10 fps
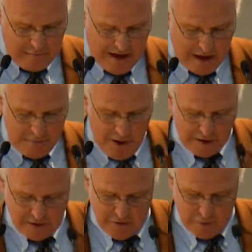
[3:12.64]
In many
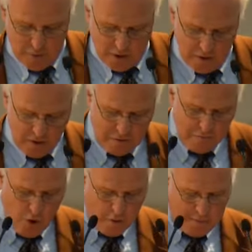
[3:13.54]
parts of the world,
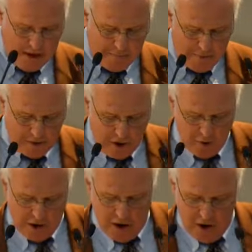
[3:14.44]
more people
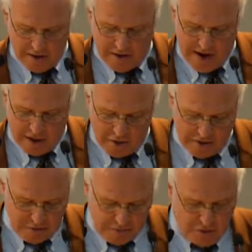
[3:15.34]
go to art
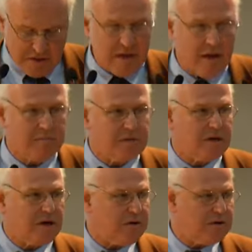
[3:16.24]
galleries and museums
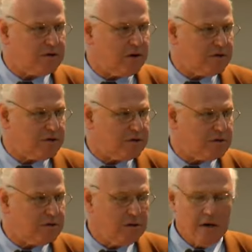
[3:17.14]
than go to
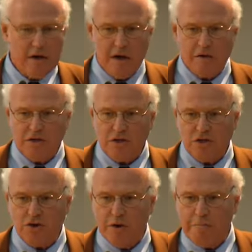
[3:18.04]
churches. Now, this
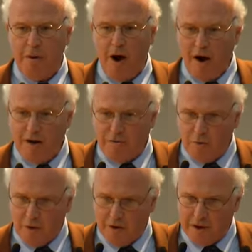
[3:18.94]
is true in part of
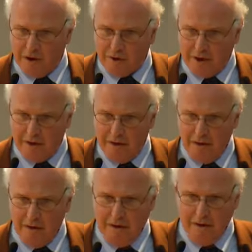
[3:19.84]
the world only,
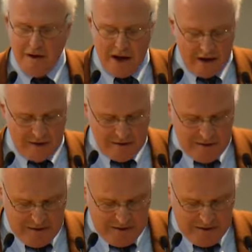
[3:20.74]
not